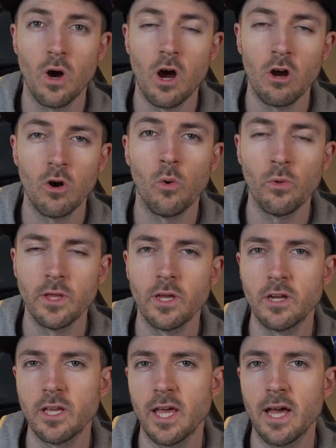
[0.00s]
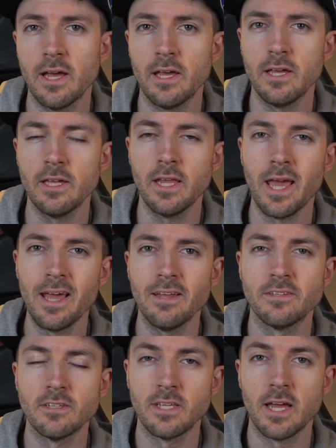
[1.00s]
are only going to get an 8
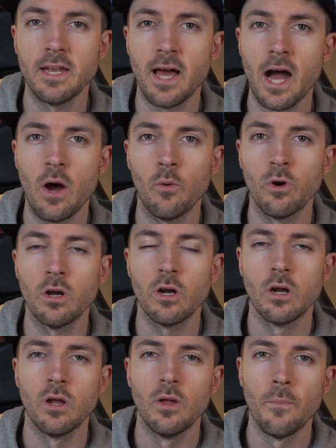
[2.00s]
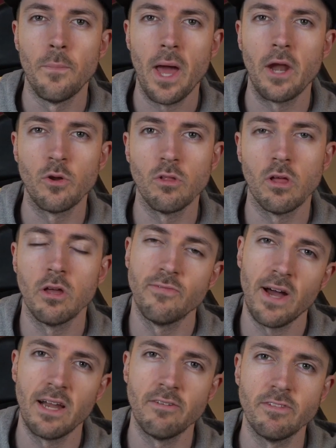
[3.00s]
to 10 hour battery life
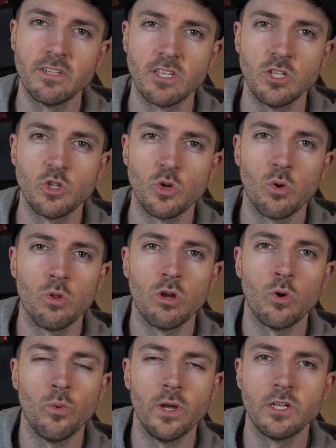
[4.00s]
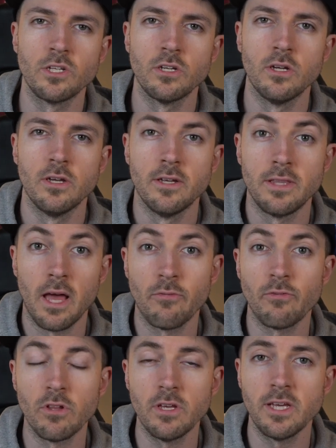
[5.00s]
out of this controller, which
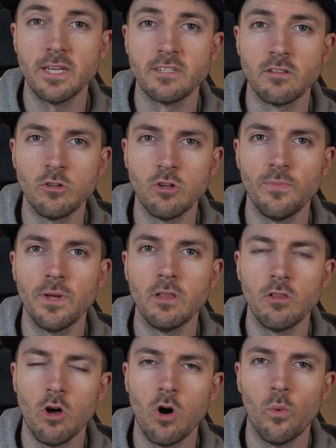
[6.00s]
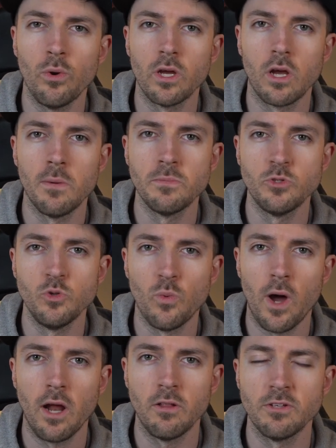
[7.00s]
definitely is a little bit low when it comes to
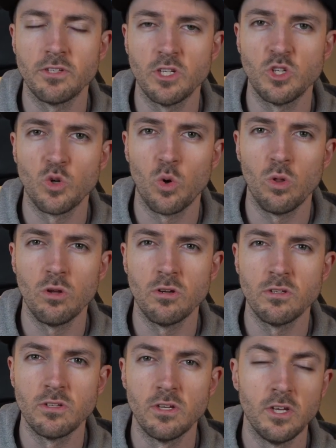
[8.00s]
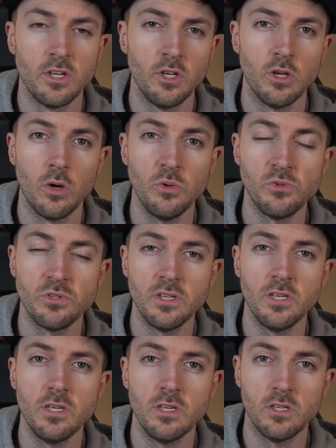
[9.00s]
wireless controllers. You know, you
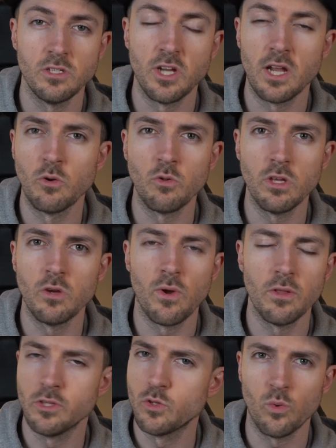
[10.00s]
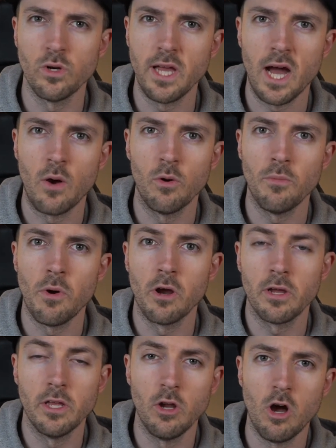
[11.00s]
see generally around the 20-hour
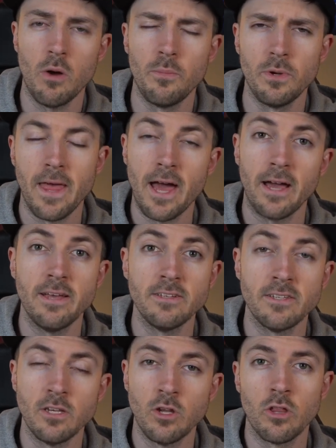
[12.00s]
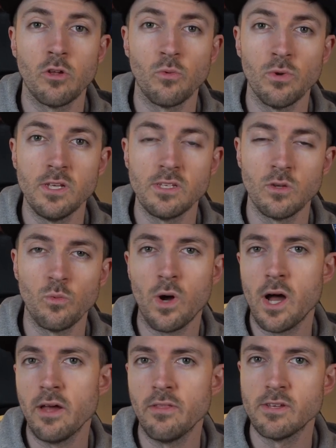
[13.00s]
mark and up. That is another reason
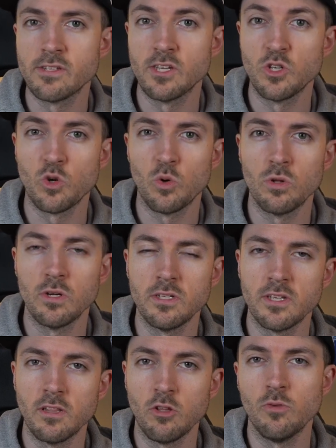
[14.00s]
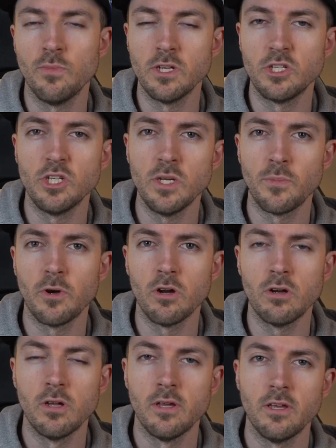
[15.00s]
why this controller is a little bit
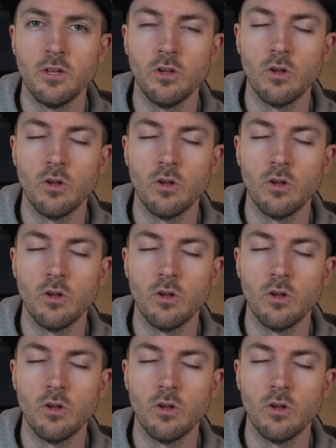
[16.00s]
cheaper. You